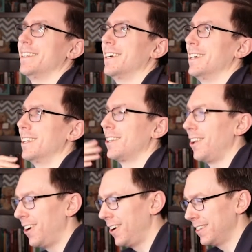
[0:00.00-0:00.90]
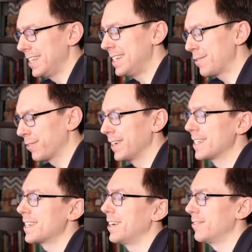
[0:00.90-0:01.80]
the law, the
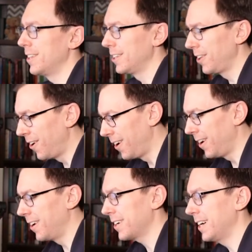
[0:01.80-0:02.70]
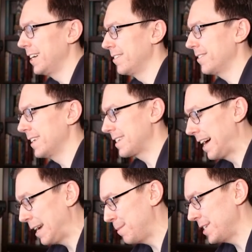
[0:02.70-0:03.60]
difference of the log of the
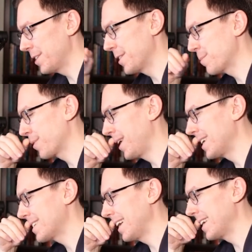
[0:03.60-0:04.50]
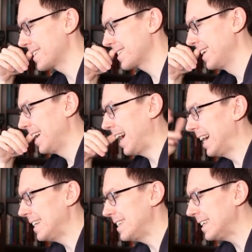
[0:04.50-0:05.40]
time series process,
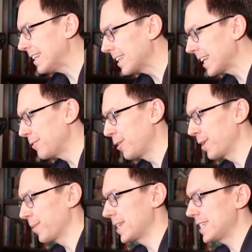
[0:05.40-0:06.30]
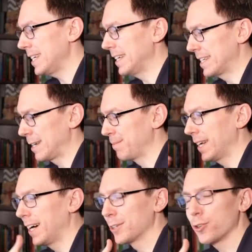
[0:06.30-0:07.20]
ideally what we would see is something
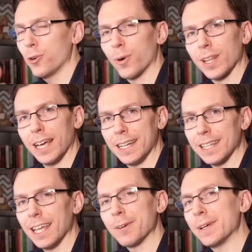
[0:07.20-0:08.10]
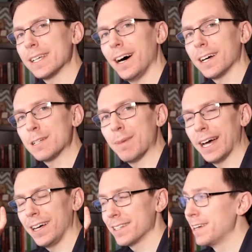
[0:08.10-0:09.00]
uncorrelated, like we talked
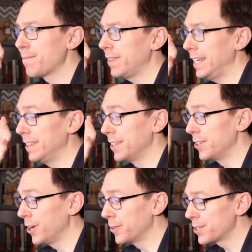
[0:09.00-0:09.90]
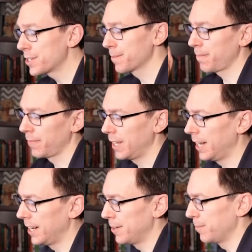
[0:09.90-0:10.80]
about in the notes.
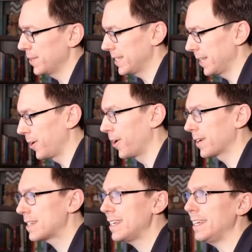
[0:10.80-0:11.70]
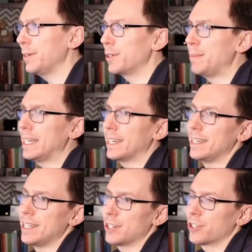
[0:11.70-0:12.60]
Um, we said that RT would be
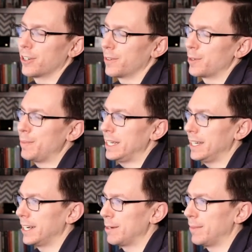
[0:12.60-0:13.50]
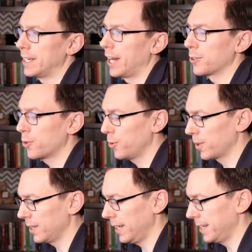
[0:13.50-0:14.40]
condition or would be um, an
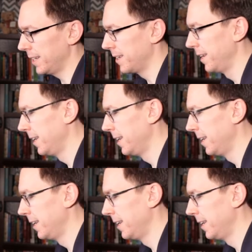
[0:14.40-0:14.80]
uncorrelated